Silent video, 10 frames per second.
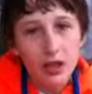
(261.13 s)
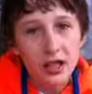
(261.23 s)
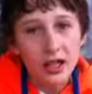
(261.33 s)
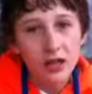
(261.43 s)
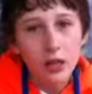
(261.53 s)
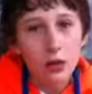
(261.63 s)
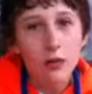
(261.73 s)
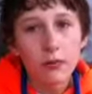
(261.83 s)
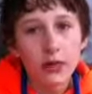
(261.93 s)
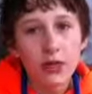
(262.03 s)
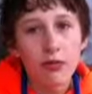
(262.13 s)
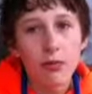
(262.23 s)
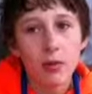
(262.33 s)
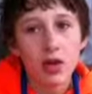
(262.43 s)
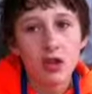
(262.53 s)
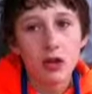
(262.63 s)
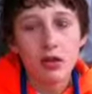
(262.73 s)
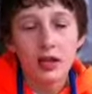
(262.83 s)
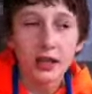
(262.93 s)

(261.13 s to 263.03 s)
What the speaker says: Like, you don't fish for much else.